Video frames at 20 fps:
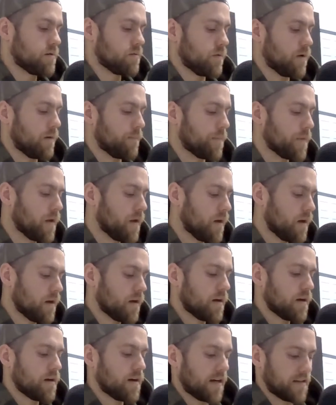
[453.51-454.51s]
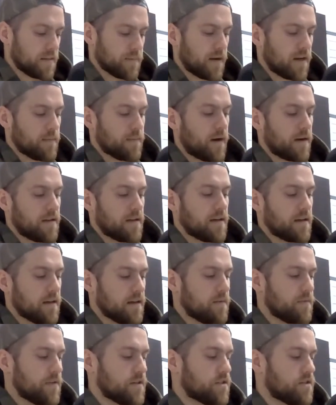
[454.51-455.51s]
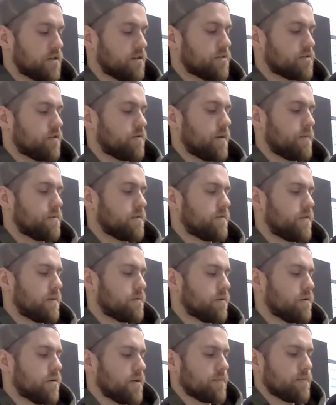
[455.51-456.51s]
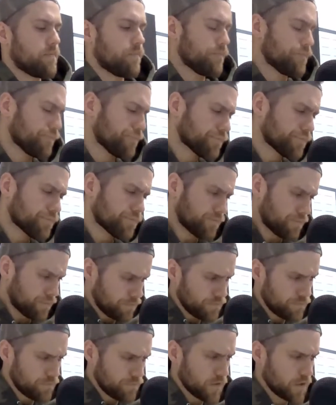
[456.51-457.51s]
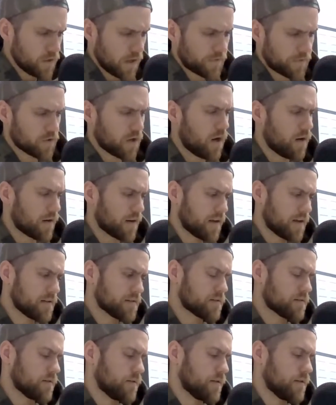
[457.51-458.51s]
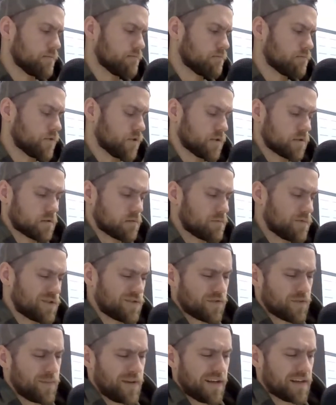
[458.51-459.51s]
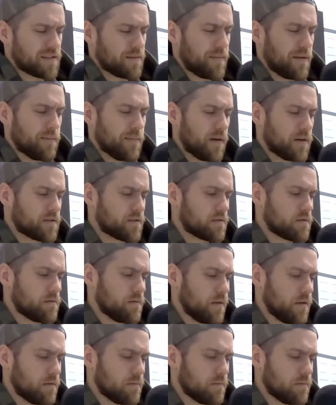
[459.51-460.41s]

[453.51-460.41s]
Well, I did my in-body again this year. So February, after the holidays, and then which for me doesn't mean much.